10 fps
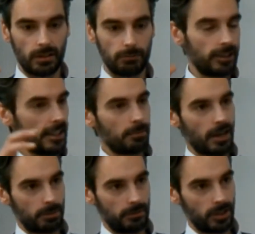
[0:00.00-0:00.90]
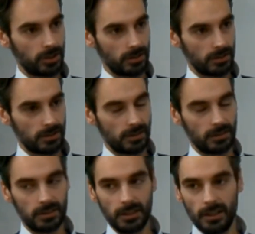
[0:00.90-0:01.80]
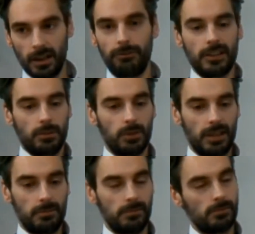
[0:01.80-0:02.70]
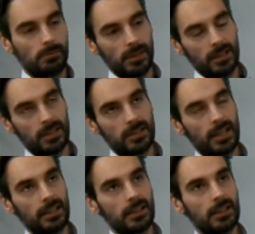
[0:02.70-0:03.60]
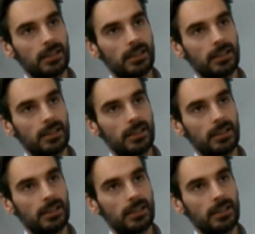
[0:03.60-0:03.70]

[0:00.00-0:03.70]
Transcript: reading back provisions. And effectively what that means is that